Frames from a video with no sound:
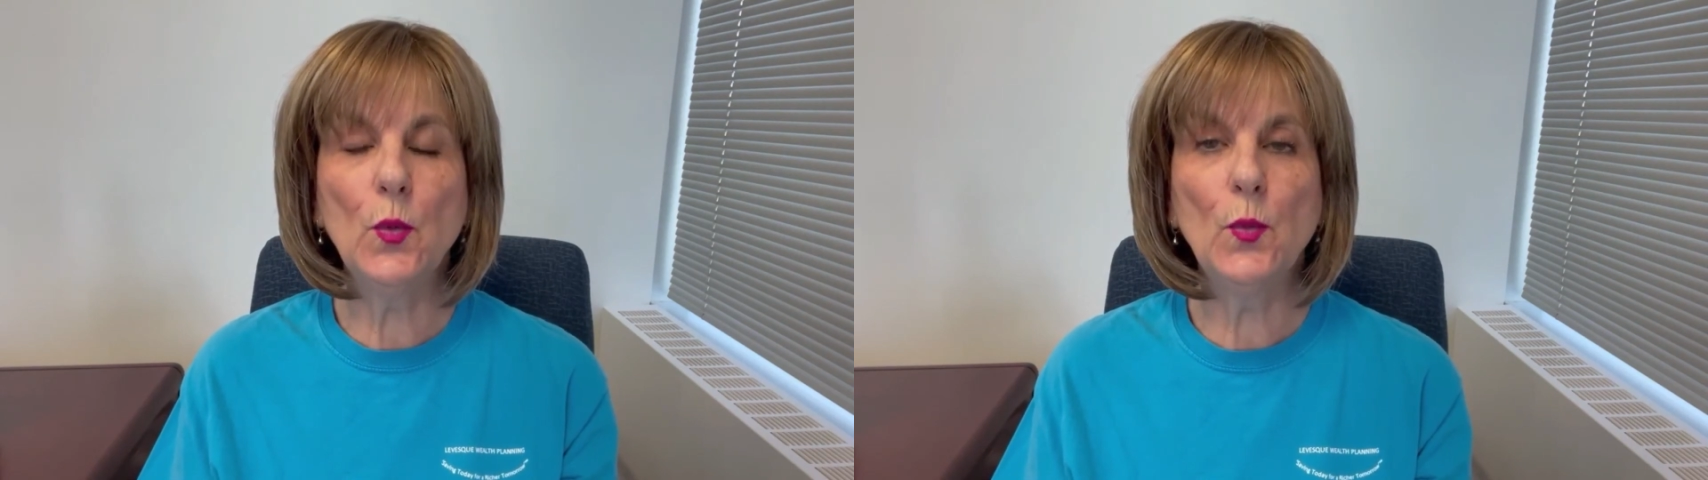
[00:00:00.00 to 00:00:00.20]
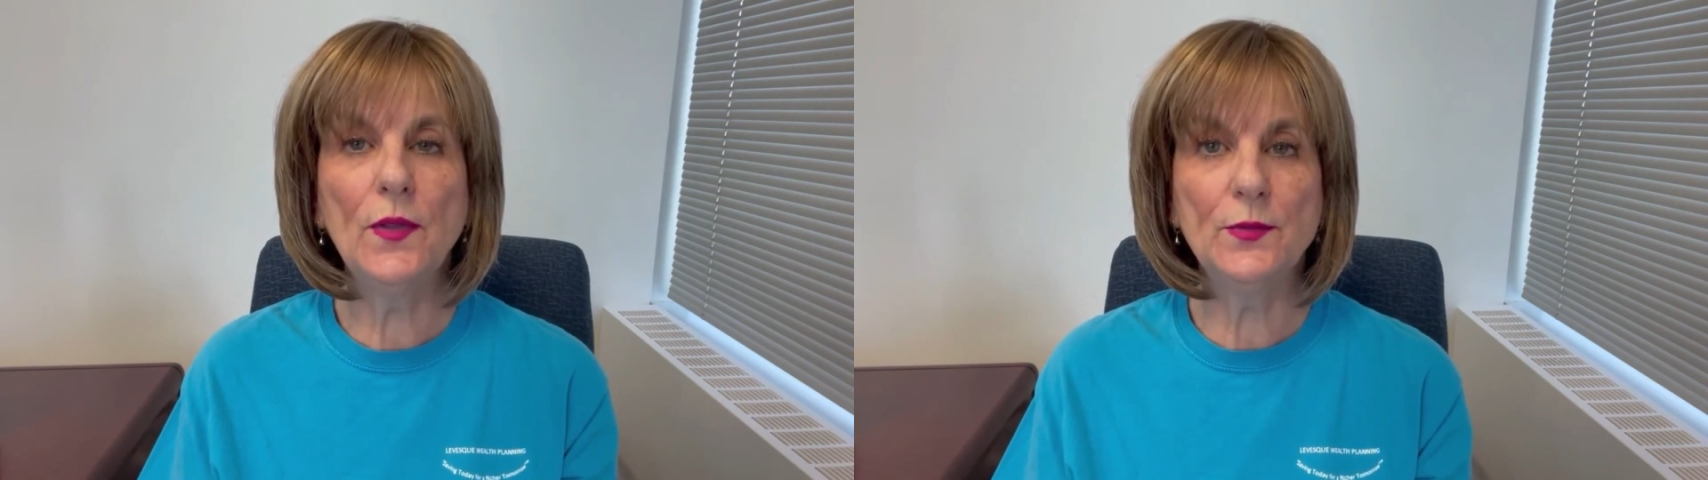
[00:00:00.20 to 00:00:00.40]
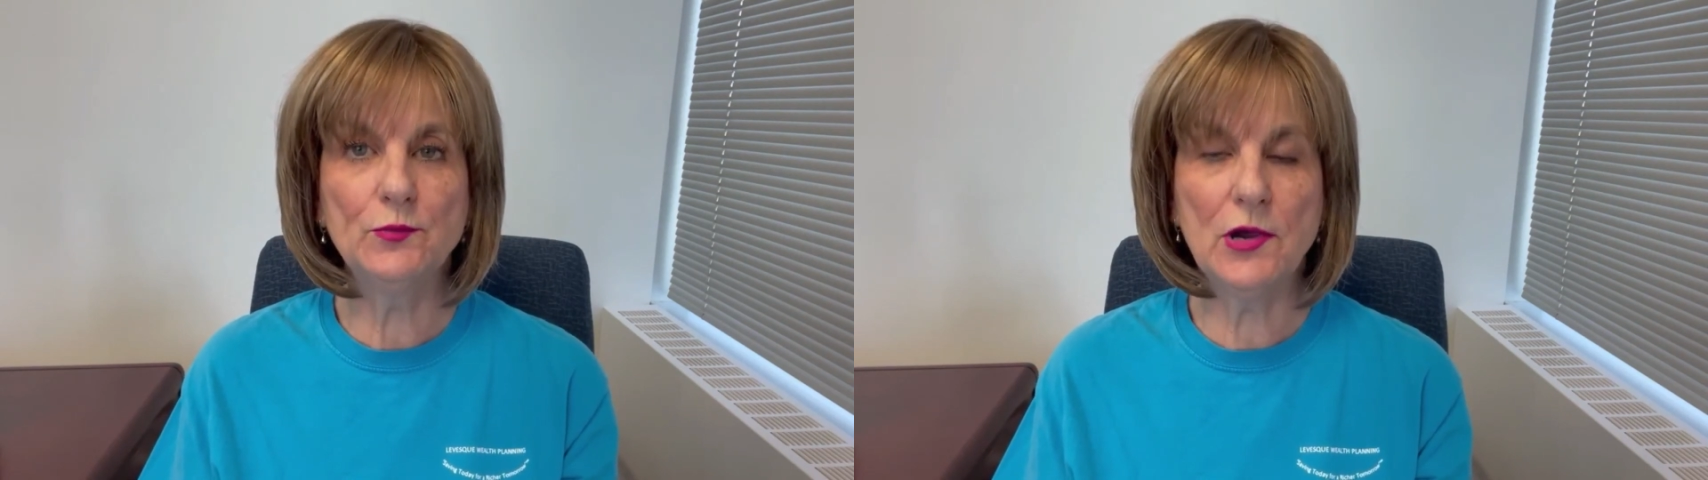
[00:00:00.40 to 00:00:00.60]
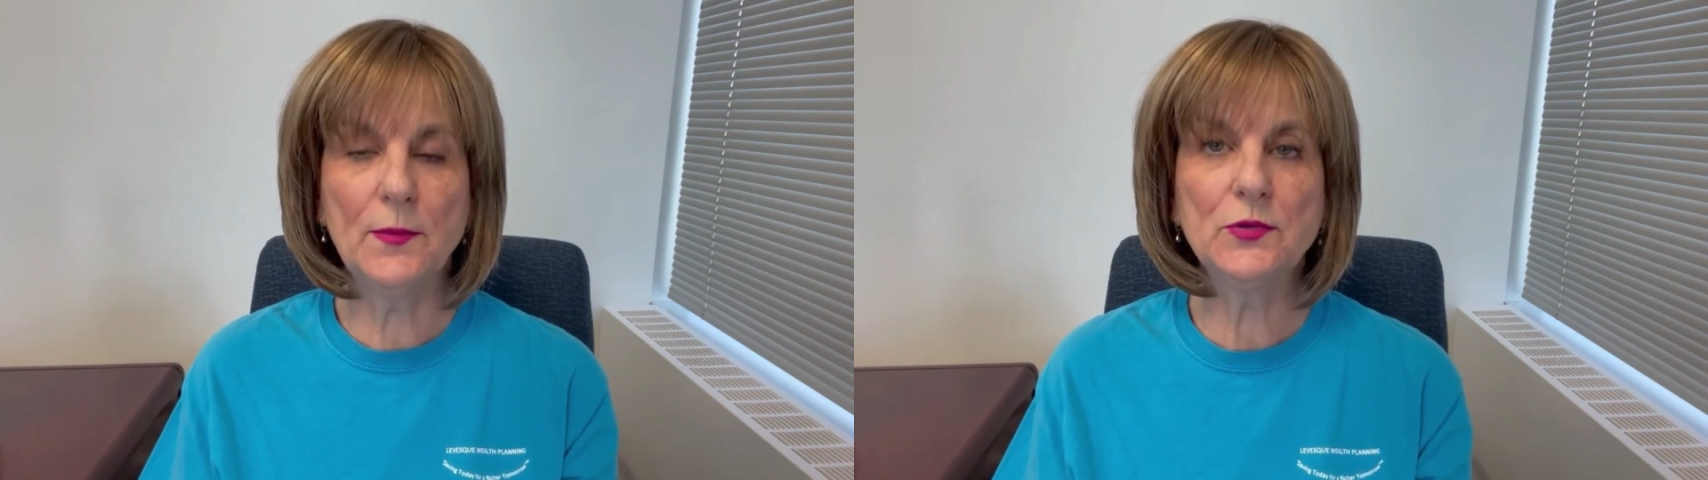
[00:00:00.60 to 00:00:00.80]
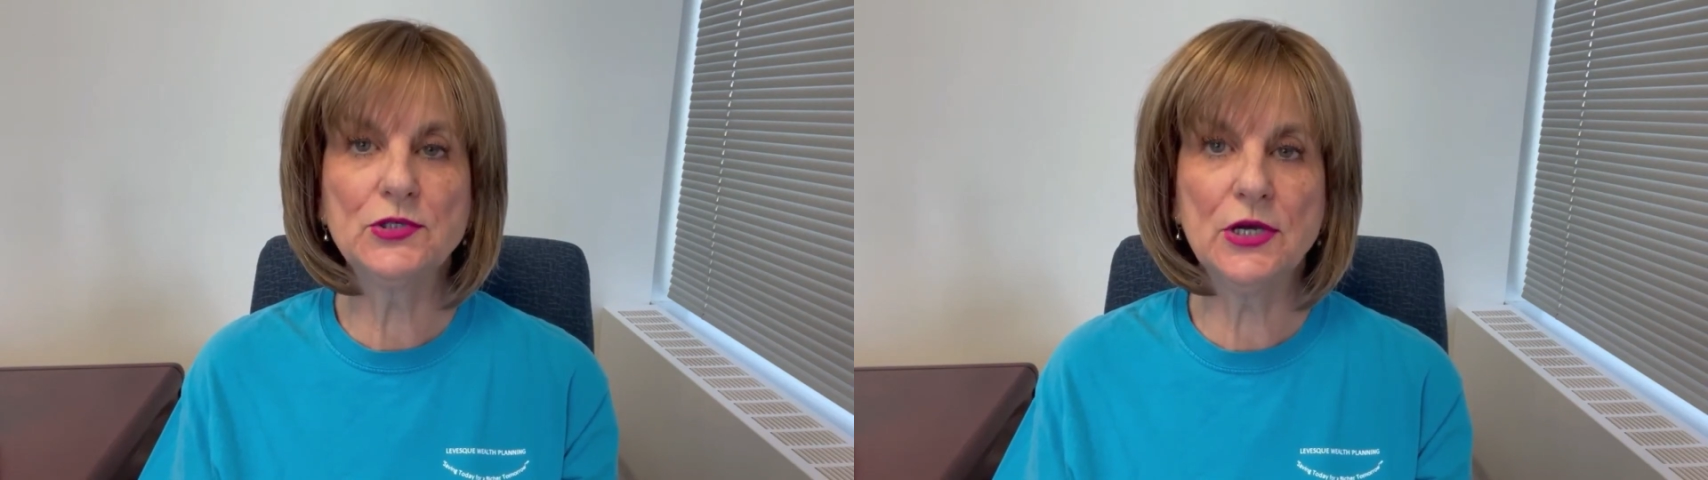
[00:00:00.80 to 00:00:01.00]
when the
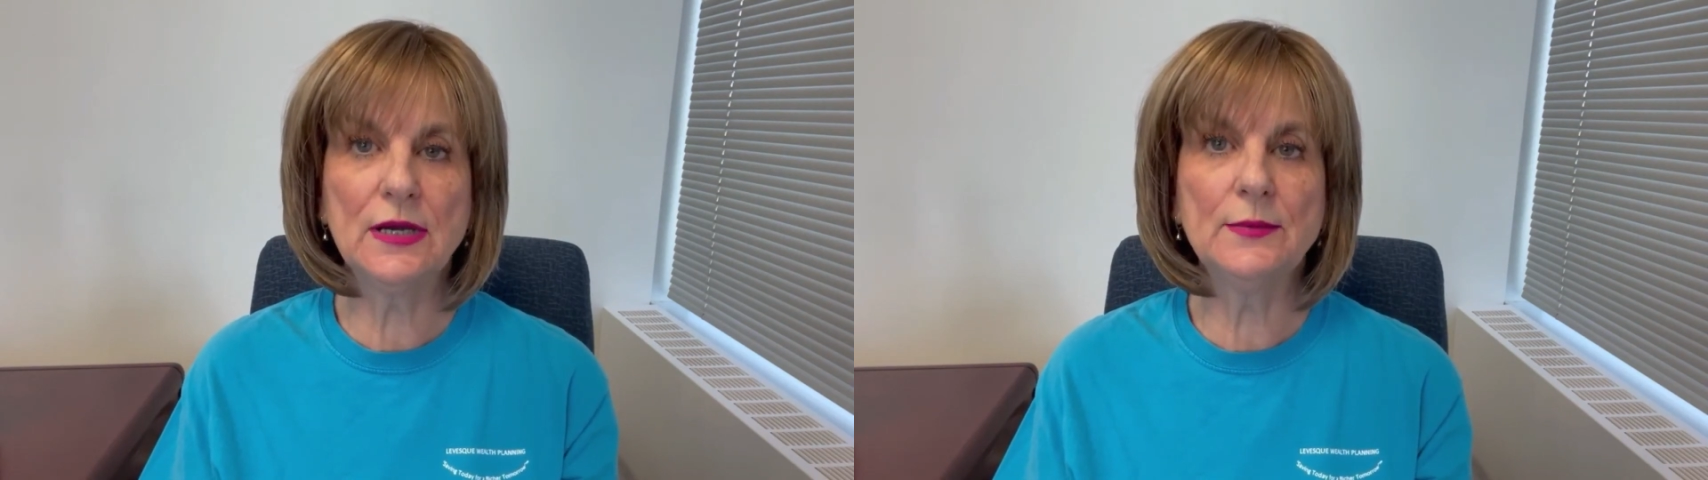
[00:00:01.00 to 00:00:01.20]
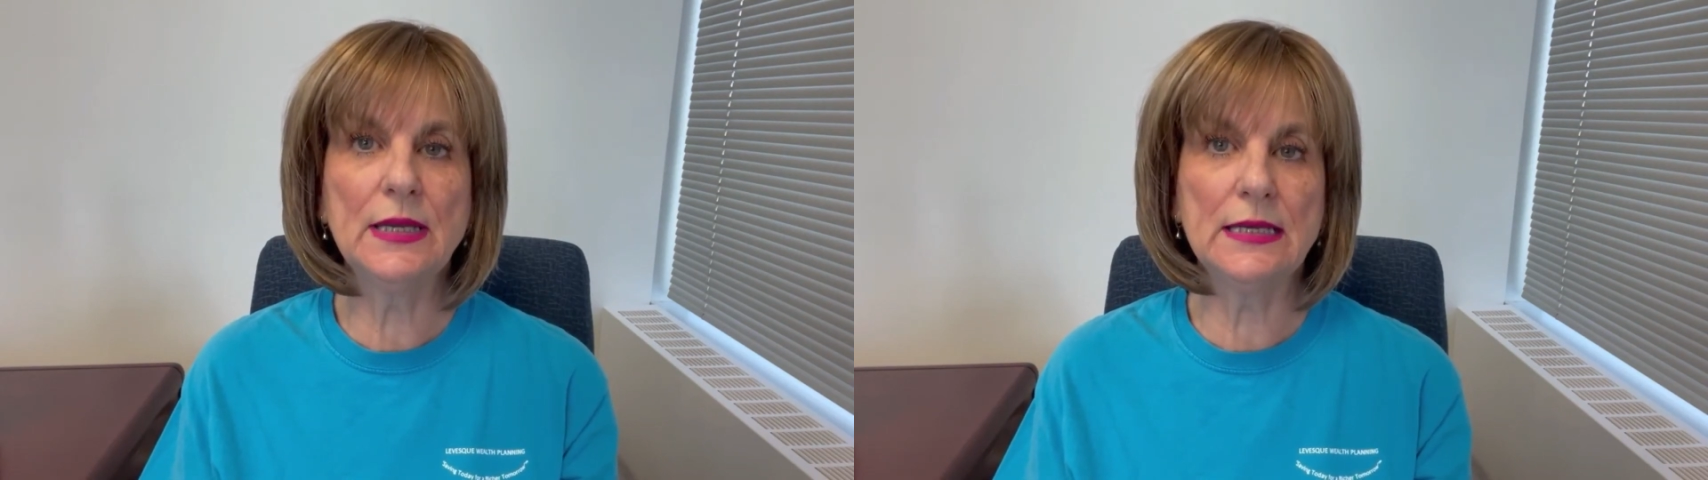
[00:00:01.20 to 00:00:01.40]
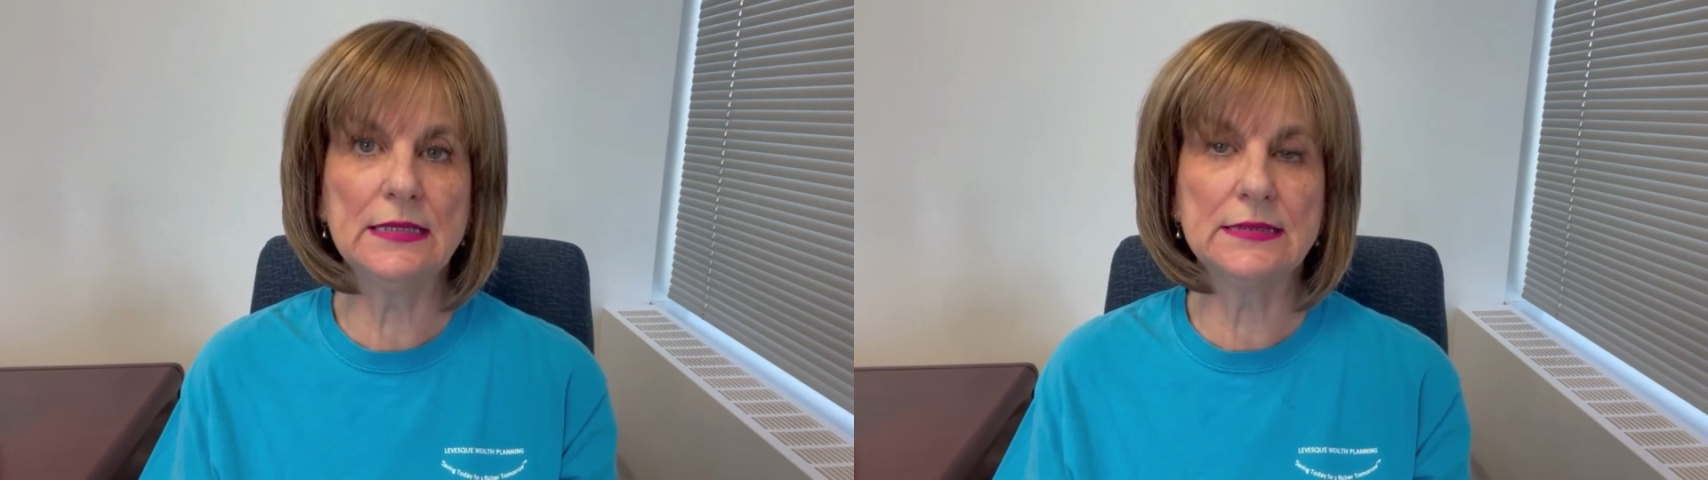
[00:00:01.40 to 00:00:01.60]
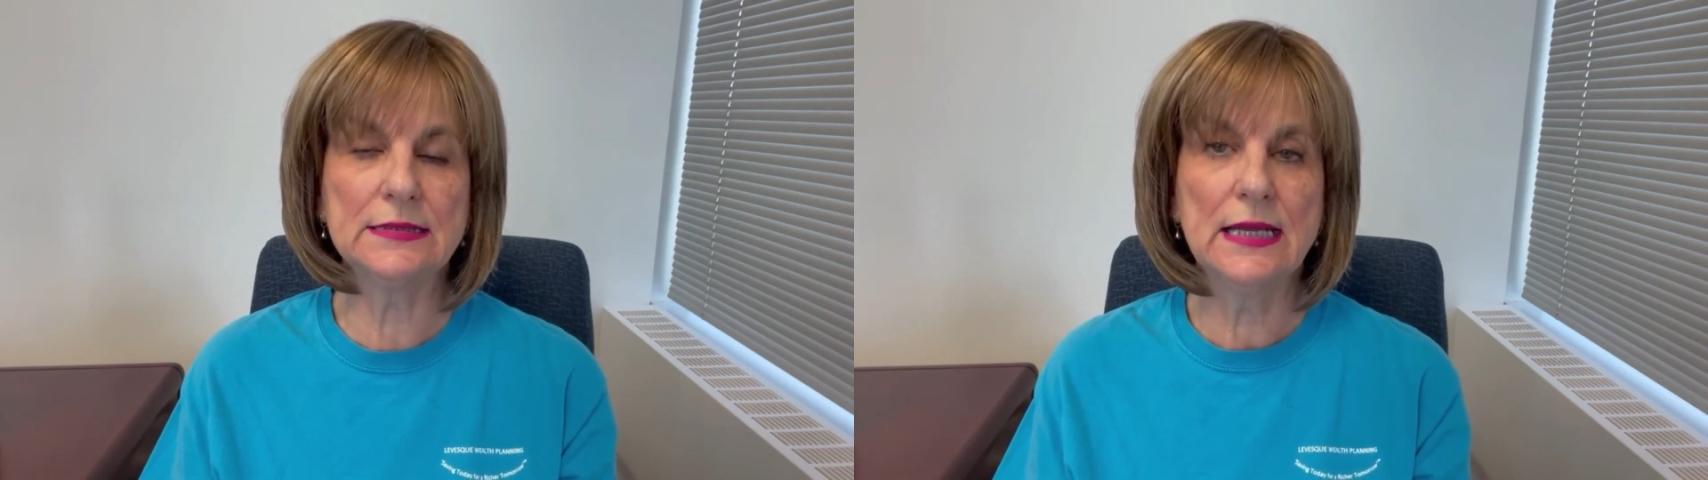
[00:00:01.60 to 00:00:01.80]
proper time is.